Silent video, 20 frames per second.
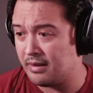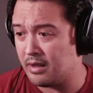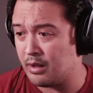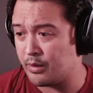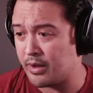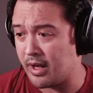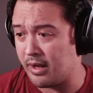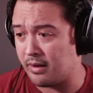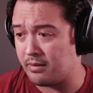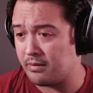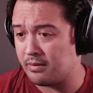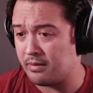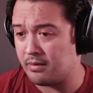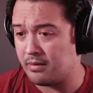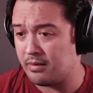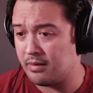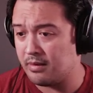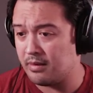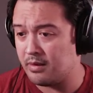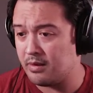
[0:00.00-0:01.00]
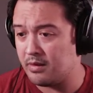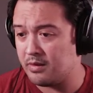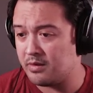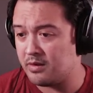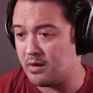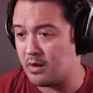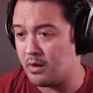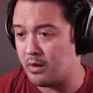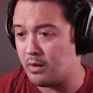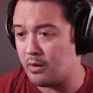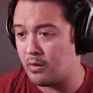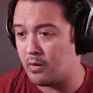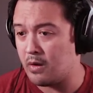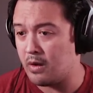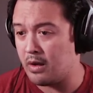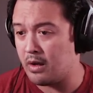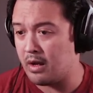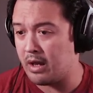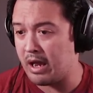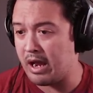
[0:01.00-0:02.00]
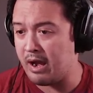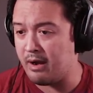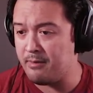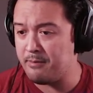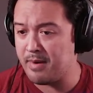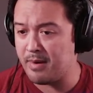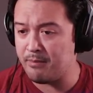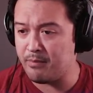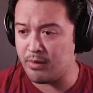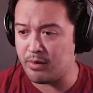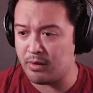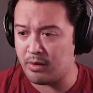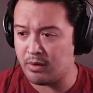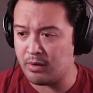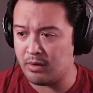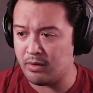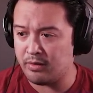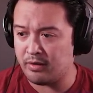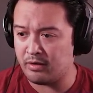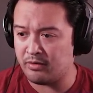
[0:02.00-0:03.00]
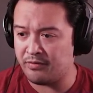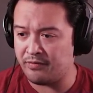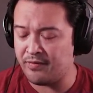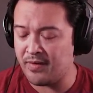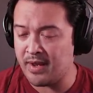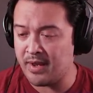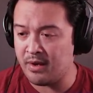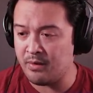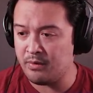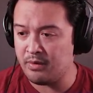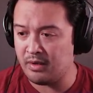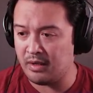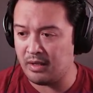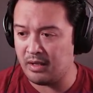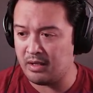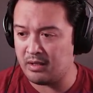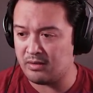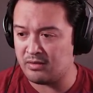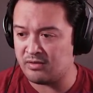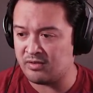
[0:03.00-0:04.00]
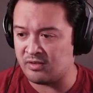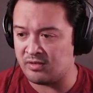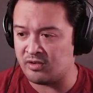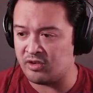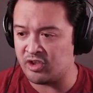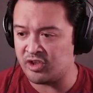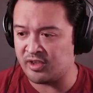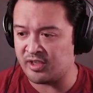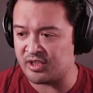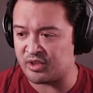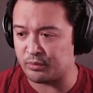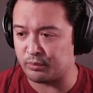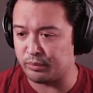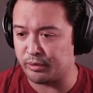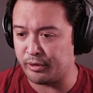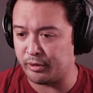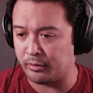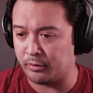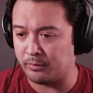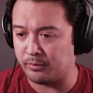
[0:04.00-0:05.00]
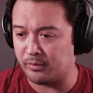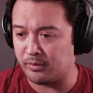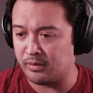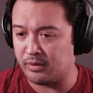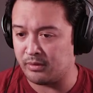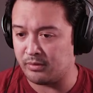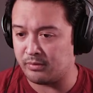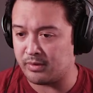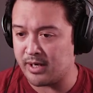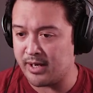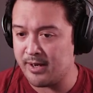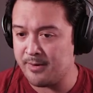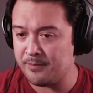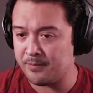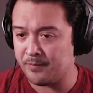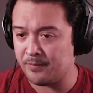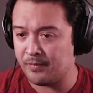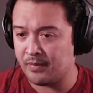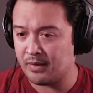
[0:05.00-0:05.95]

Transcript: Okay, so I remember they're found in just this room, right?